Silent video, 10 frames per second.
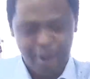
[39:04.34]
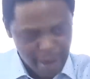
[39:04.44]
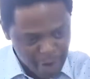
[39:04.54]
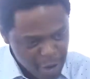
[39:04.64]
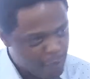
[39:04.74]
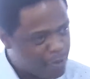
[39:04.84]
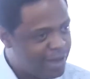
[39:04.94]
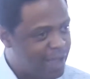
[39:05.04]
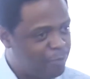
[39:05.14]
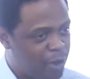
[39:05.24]
Now, when you open
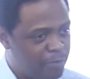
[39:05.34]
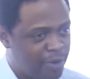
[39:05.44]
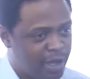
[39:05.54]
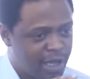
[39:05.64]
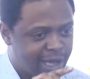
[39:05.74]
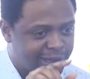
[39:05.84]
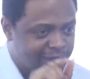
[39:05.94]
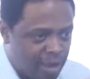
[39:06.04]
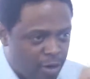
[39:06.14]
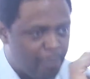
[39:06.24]
the laptop,
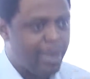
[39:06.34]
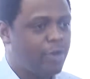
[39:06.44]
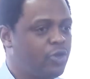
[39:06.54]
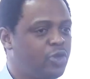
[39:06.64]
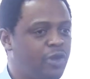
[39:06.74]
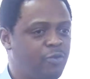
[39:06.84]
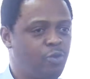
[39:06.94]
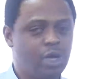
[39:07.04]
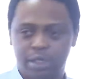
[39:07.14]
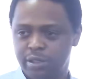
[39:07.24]
click on Microsoft
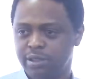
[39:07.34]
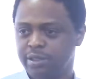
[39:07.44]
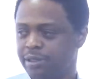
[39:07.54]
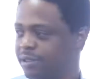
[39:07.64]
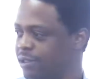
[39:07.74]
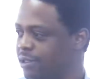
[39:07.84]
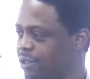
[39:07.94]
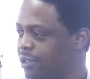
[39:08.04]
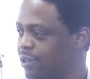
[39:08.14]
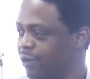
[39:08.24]
Word,
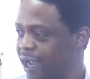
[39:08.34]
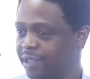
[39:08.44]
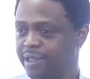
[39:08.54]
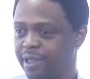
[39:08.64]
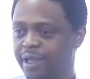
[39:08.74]
right?